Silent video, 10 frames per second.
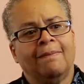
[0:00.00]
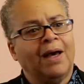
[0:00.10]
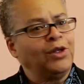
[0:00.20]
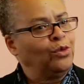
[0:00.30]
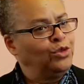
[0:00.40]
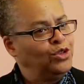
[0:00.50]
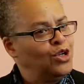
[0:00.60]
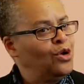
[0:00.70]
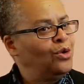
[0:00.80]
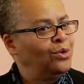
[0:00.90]
I don't
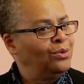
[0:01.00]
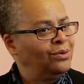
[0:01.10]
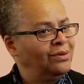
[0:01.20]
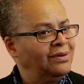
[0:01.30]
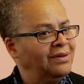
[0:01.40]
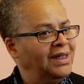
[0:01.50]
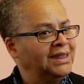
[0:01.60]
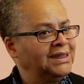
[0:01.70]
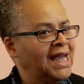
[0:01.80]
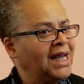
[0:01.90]
know
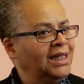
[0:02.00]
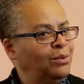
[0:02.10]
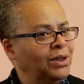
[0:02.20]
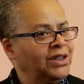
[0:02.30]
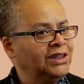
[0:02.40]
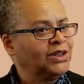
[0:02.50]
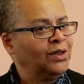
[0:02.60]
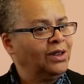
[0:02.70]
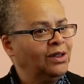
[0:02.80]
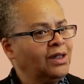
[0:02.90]
exactly what that's going
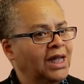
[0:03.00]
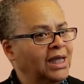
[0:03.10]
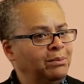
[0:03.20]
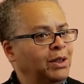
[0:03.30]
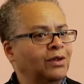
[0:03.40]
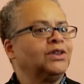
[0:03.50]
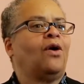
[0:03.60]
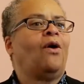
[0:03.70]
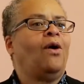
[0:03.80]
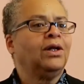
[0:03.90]
to look like, because
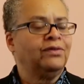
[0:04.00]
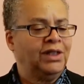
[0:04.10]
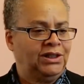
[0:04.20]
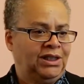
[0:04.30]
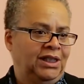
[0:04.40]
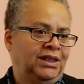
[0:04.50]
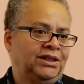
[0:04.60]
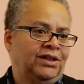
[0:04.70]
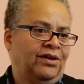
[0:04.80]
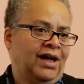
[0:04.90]
all of these
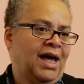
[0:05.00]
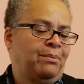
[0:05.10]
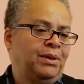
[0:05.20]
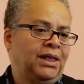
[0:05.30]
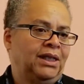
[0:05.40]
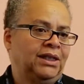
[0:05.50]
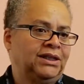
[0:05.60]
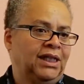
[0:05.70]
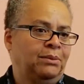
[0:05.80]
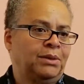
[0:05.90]
things are happening at the
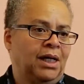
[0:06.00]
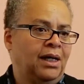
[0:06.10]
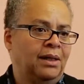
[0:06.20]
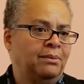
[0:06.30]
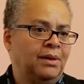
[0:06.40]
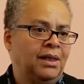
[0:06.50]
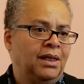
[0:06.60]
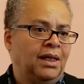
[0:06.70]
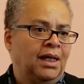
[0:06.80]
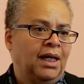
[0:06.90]
same time.
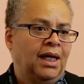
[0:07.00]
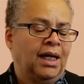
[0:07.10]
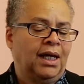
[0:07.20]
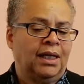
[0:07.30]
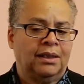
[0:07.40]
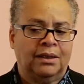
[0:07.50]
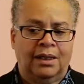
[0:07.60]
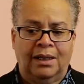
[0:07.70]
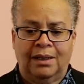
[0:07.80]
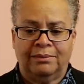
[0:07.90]
And
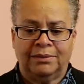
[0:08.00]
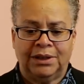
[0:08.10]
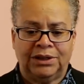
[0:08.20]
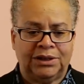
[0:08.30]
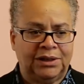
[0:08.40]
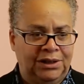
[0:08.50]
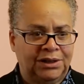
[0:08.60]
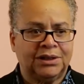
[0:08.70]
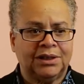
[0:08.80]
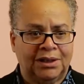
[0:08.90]

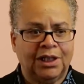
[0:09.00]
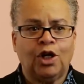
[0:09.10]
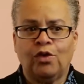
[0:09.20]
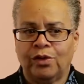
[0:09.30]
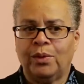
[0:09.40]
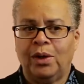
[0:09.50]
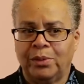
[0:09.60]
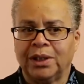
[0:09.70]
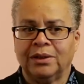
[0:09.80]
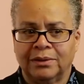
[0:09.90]
it's a little
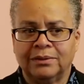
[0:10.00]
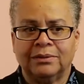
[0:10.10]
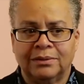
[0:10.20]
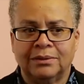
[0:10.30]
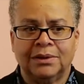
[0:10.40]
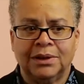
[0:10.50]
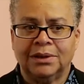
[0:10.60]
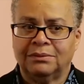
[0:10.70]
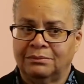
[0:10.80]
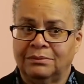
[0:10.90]
overwhelming. We